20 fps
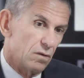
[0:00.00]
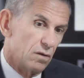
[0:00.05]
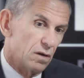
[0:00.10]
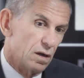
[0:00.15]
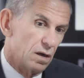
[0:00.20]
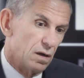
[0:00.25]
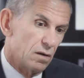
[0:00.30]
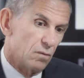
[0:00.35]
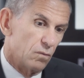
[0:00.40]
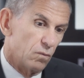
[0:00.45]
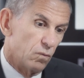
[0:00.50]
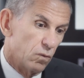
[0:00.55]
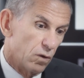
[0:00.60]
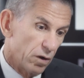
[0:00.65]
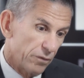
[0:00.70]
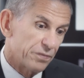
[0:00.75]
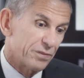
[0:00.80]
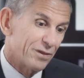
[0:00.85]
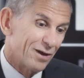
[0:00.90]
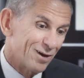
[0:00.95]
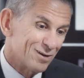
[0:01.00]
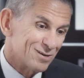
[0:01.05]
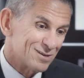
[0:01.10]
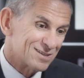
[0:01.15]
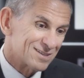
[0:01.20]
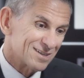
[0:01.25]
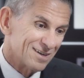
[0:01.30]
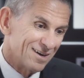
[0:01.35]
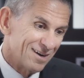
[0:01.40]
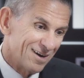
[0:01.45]
What
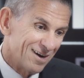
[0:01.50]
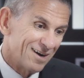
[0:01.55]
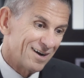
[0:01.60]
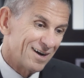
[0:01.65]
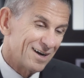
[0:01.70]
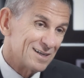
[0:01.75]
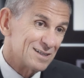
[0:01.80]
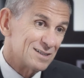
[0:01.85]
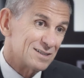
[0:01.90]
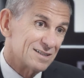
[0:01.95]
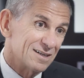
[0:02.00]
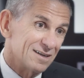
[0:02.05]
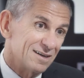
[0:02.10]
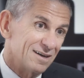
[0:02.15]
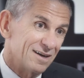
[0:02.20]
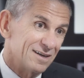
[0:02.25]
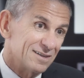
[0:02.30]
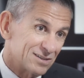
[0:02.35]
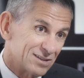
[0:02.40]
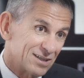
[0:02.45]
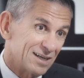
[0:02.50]
those I's and